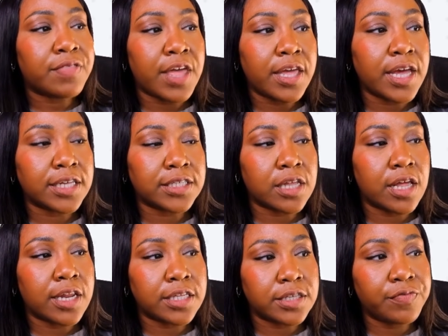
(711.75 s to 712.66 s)
they get a
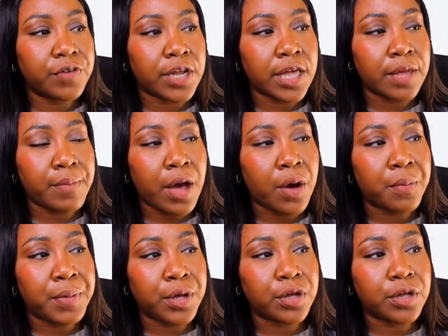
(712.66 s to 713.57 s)
slightly different email,
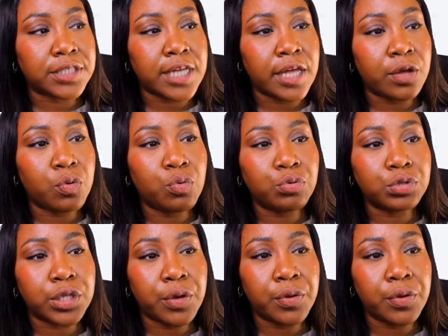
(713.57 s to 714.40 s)
because they also